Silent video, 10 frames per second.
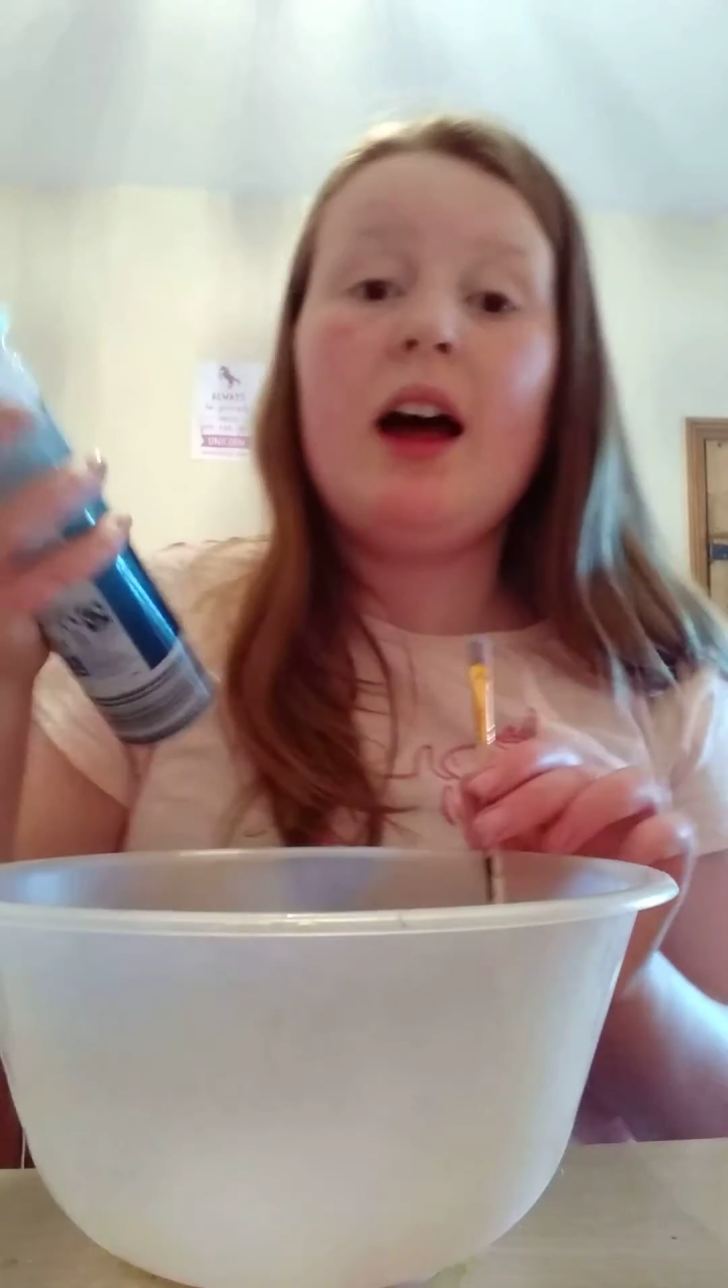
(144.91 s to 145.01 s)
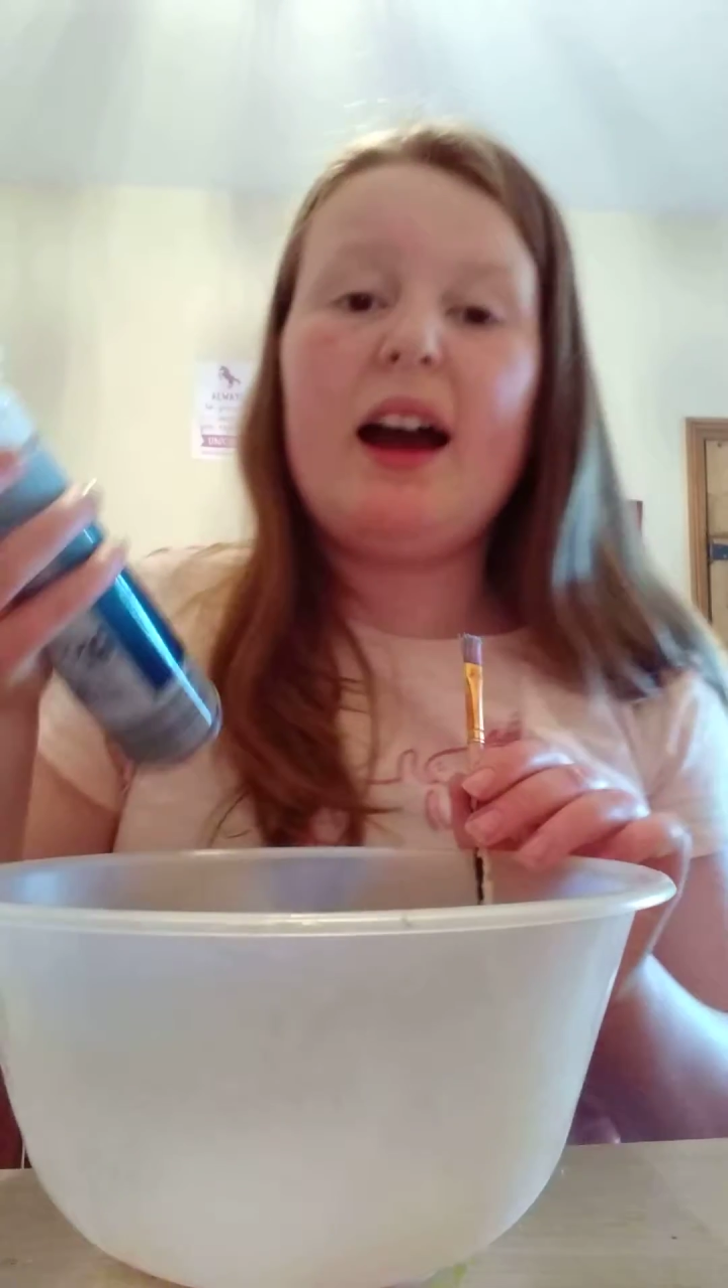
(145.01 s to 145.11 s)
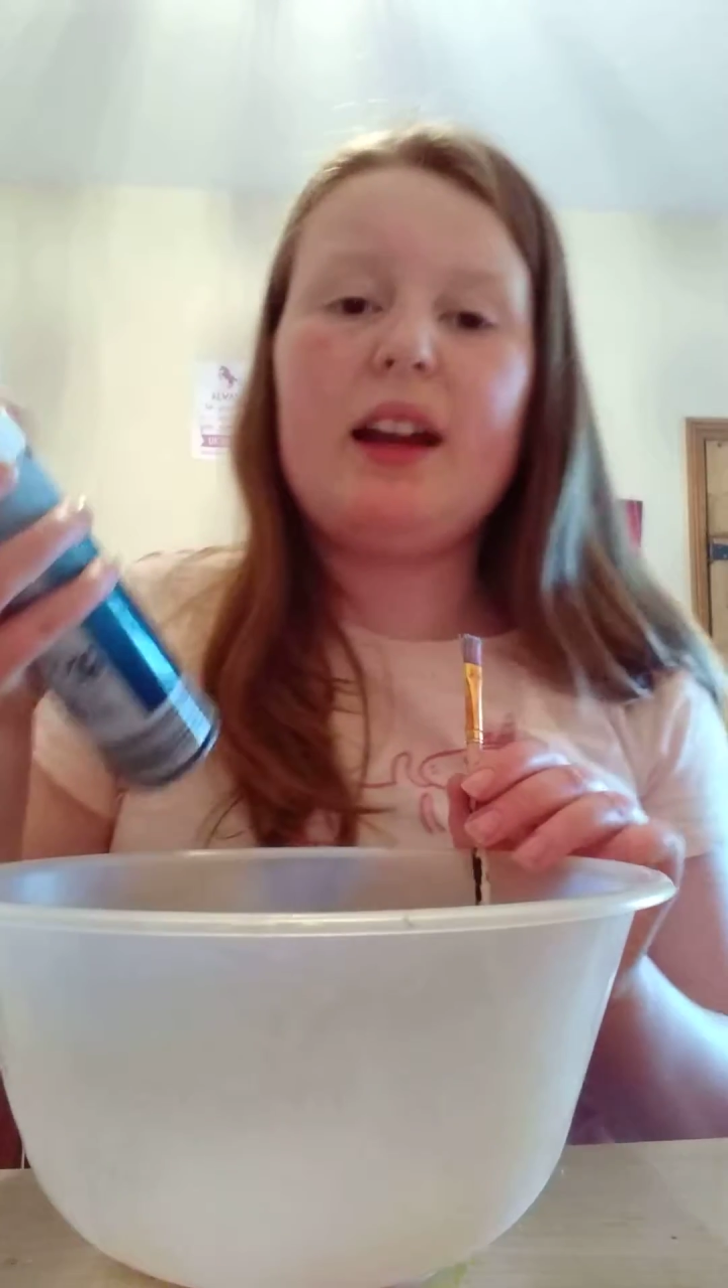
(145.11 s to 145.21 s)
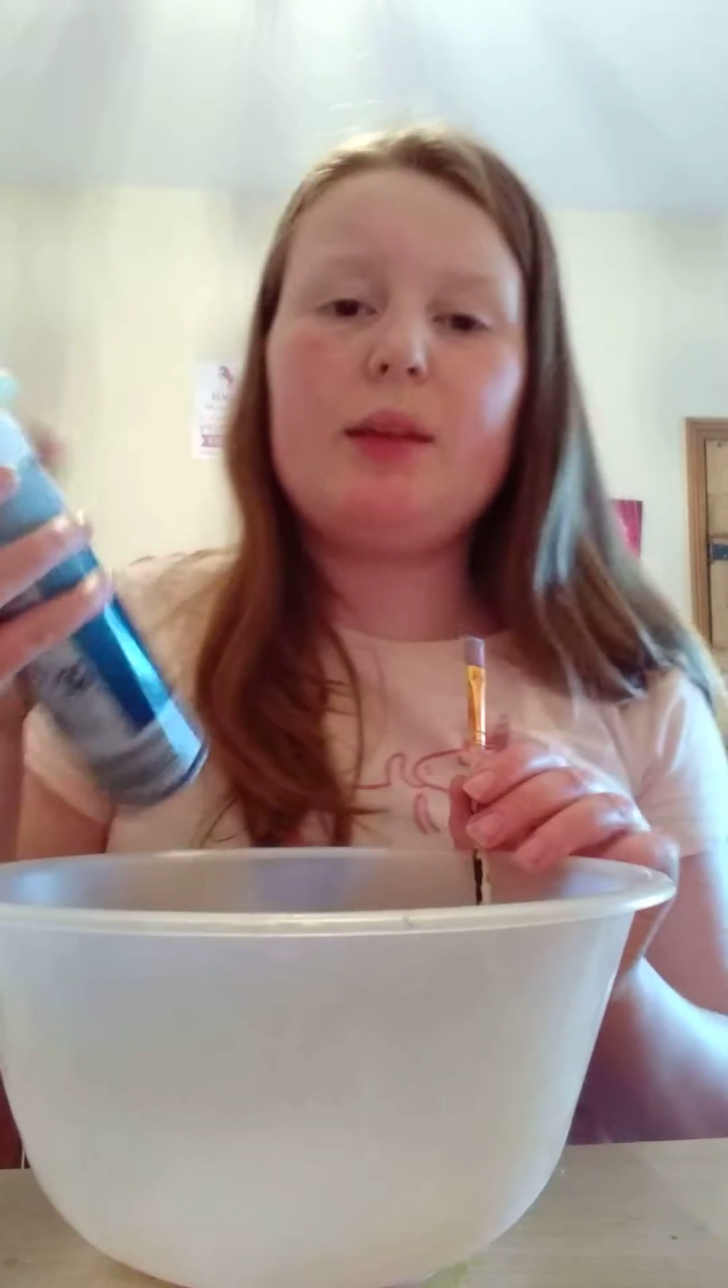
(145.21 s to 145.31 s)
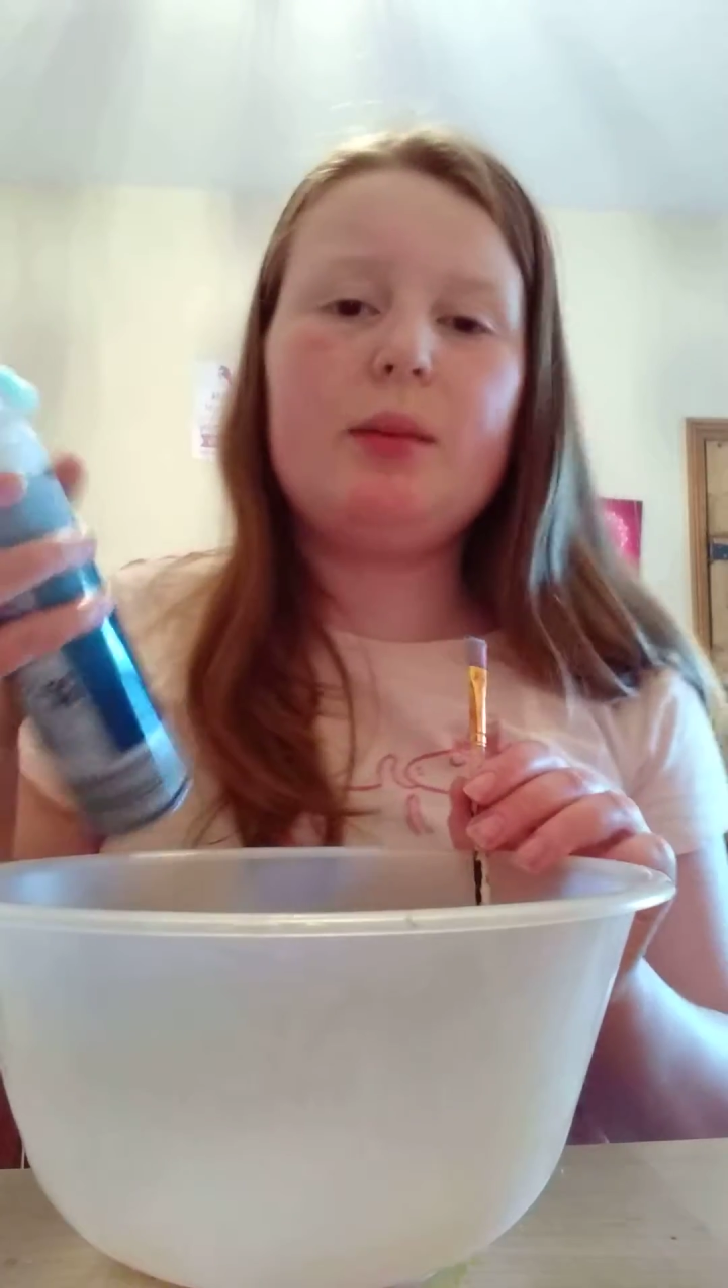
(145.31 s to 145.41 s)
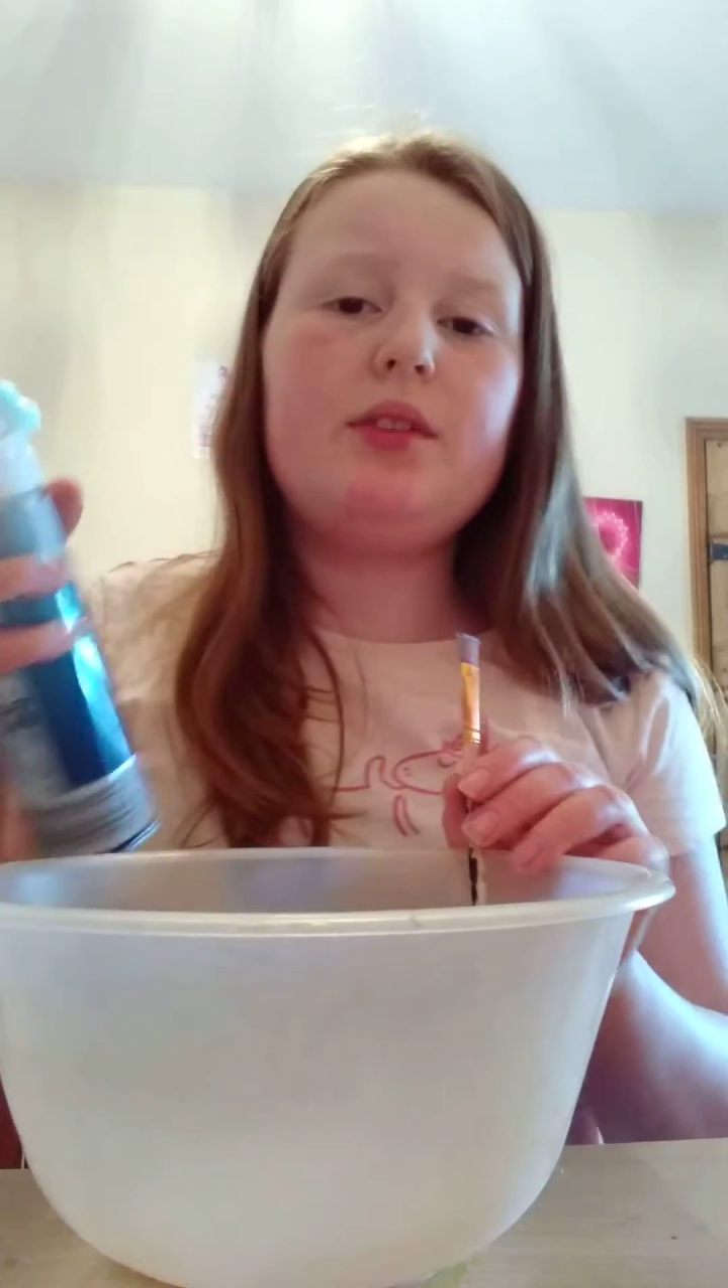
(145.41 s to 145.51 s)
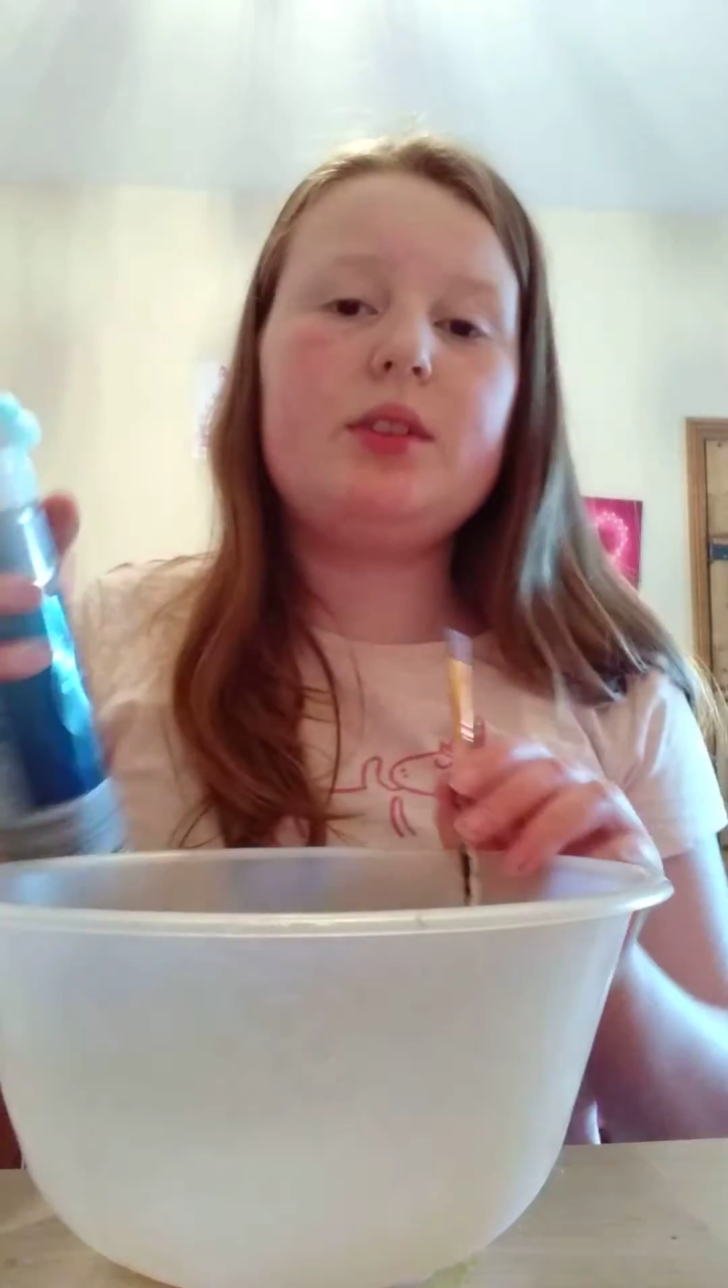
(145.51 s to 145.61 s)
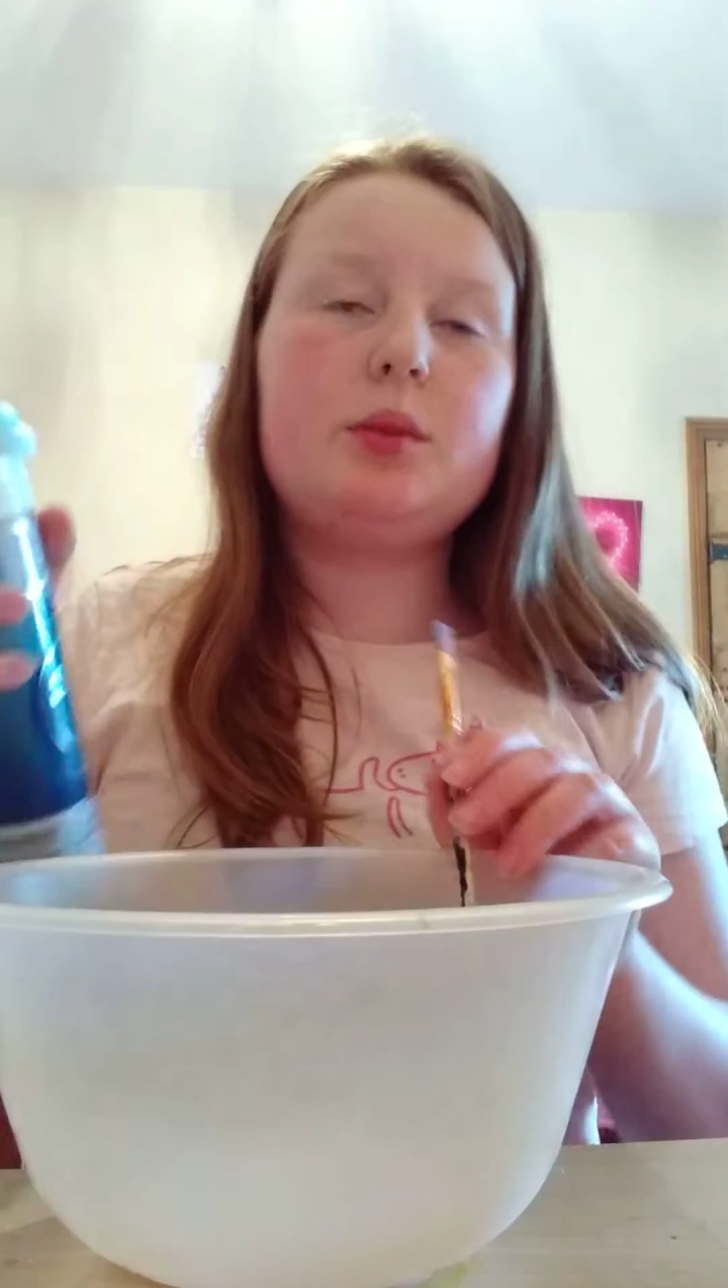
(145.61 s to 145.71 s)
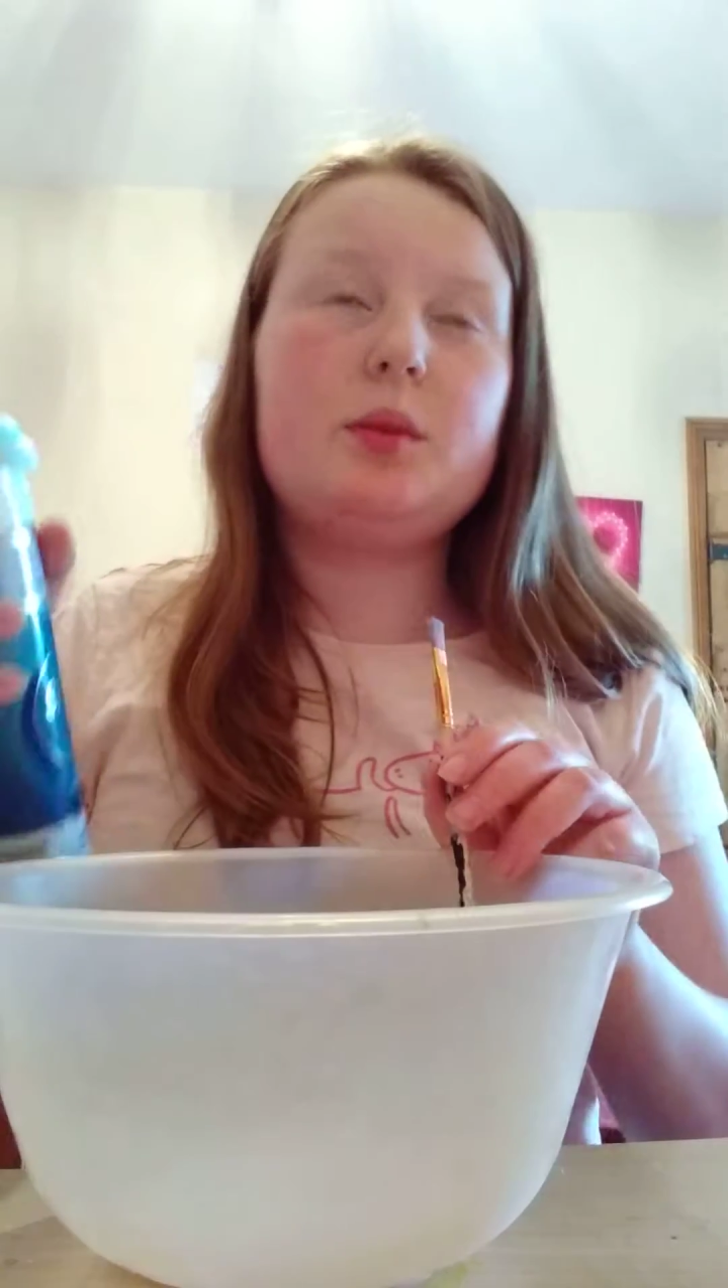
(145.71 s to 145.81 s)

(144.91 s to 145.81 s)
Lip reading: And I believe this was